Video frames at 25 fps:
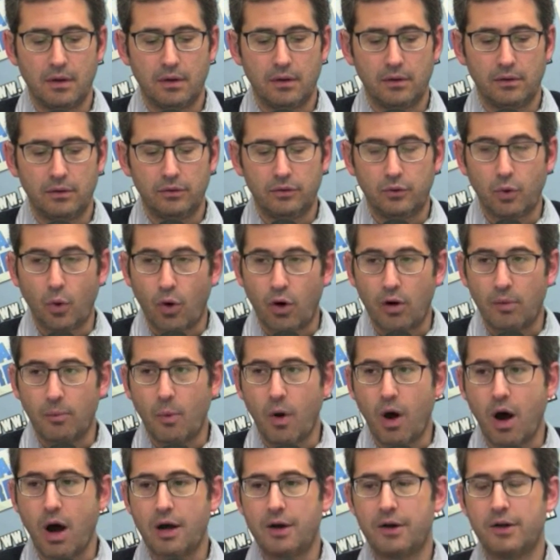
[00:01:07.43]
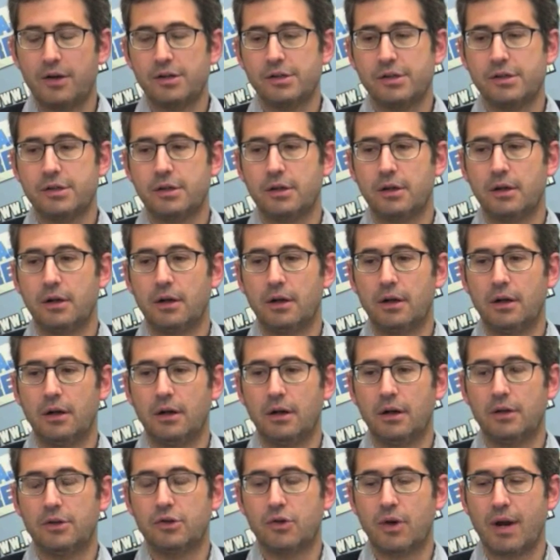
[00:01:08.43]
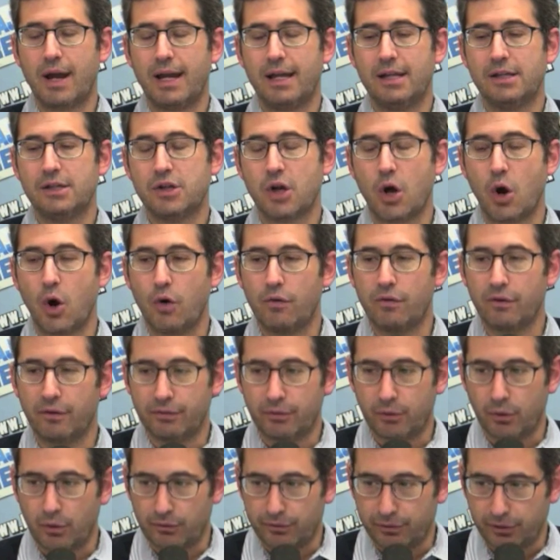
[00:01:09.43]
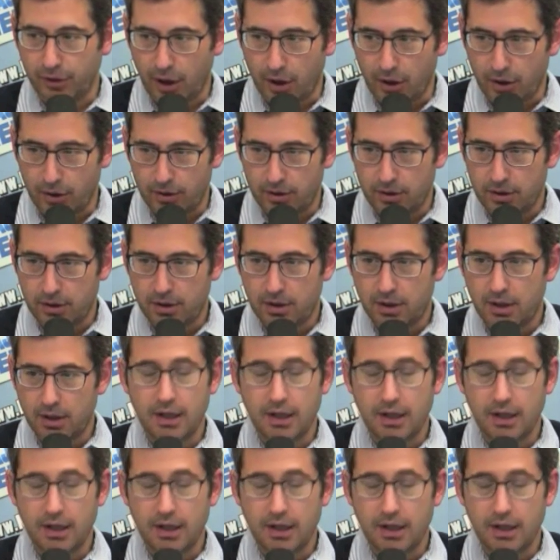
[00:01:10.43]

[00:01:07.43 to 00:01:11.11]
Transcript: Stormwater's uh, drains overflowed.